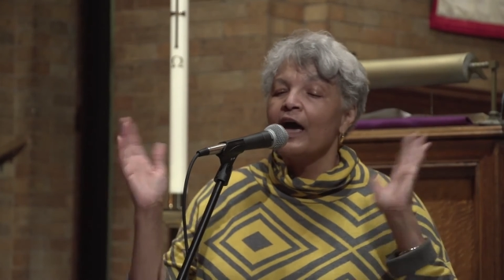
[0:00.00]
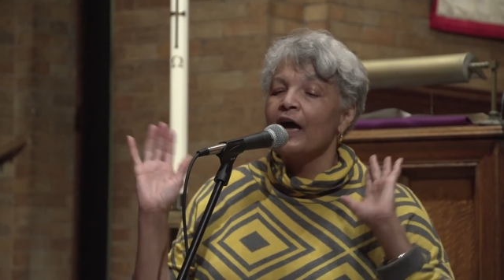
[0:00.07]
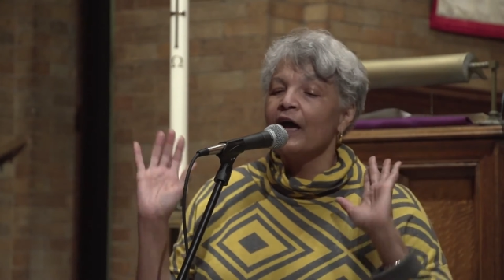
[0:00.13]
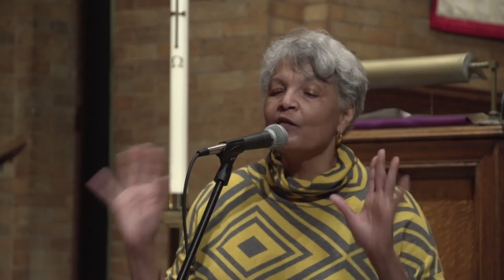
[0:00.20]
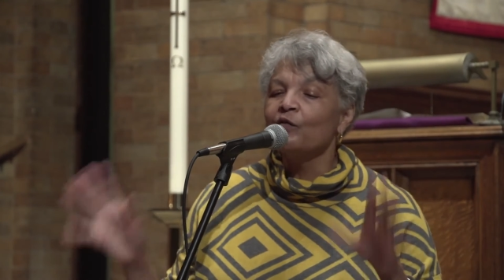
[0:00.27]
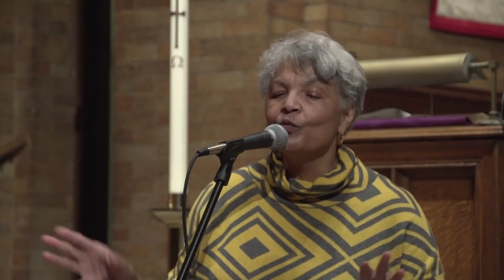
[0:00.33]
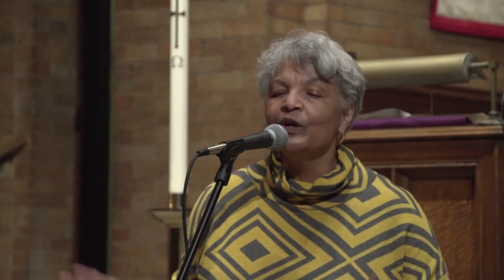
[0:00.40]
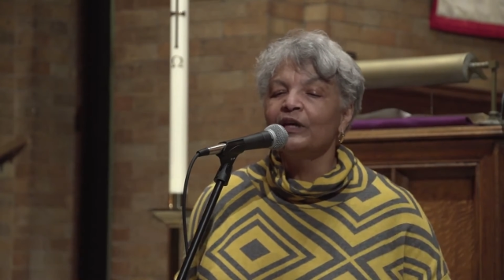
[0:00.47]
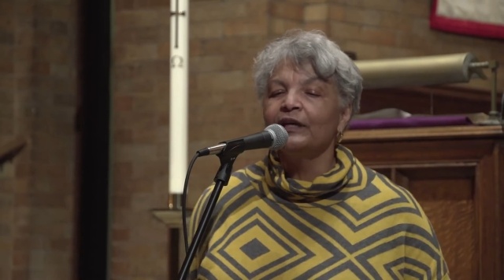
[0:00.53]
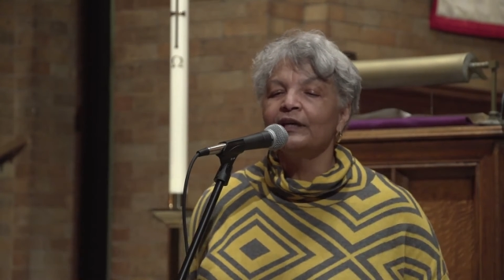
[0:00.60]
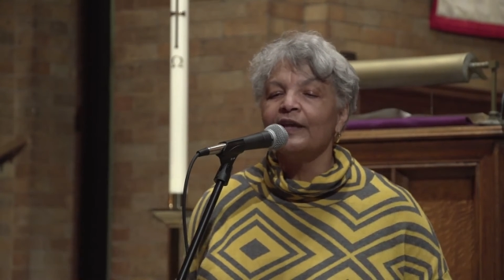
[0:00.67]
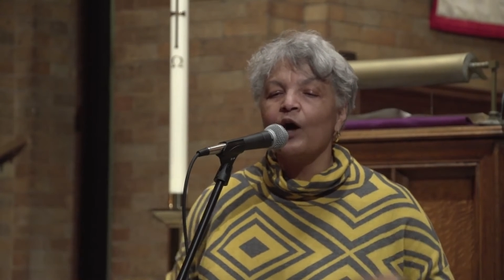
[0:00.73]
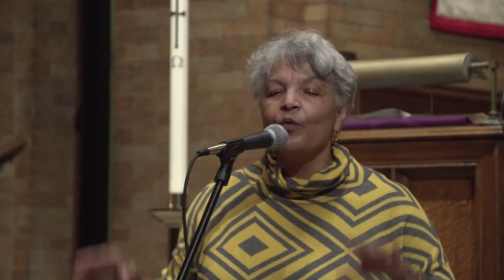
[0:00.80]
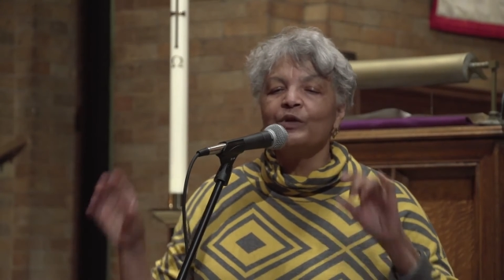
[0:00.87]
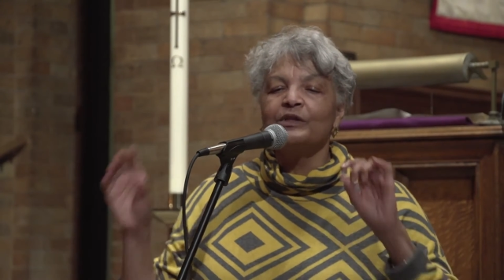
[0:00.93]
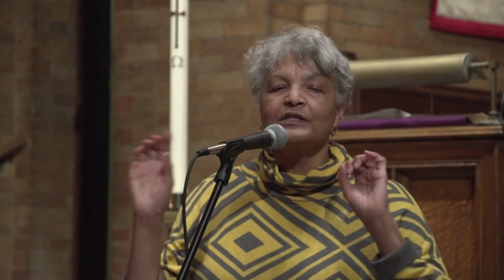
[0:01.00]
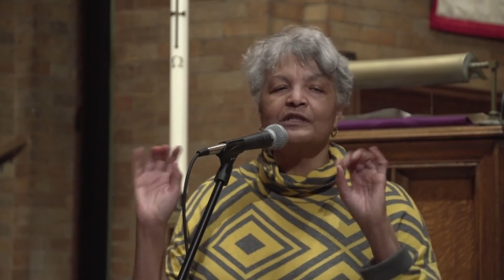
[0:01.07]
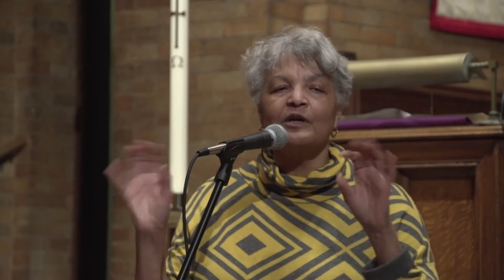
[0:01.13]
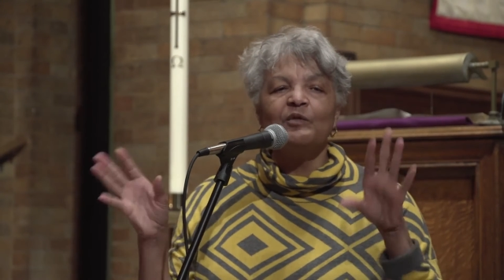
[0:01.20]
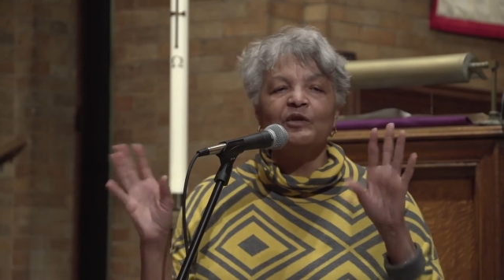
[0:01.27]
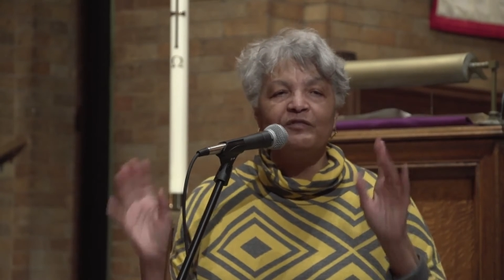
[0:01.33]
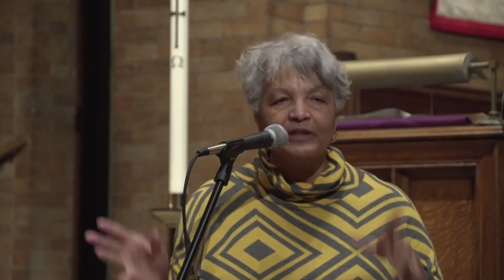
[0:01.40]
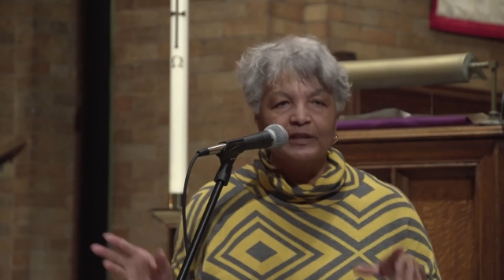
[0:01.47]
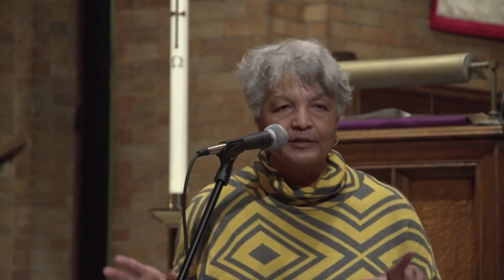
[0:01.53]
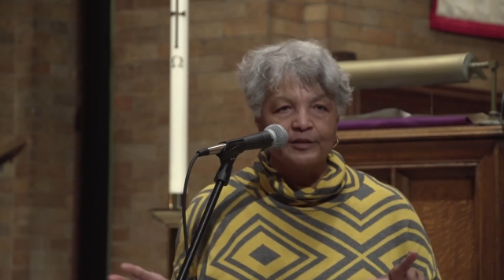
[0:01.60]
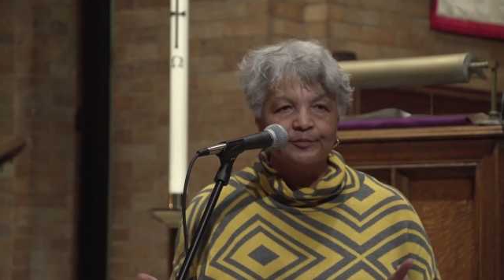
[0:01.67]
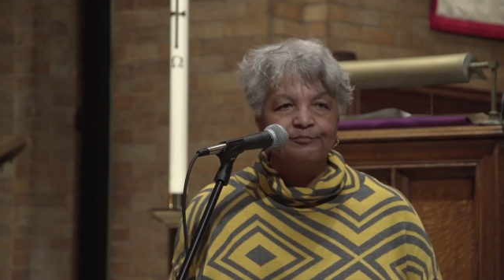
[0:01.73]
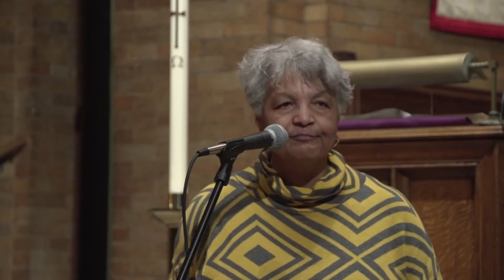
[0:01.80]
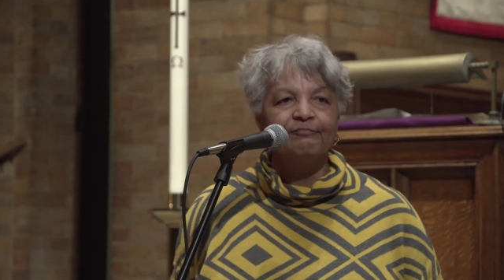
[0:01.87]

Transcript: every weekend I went to some event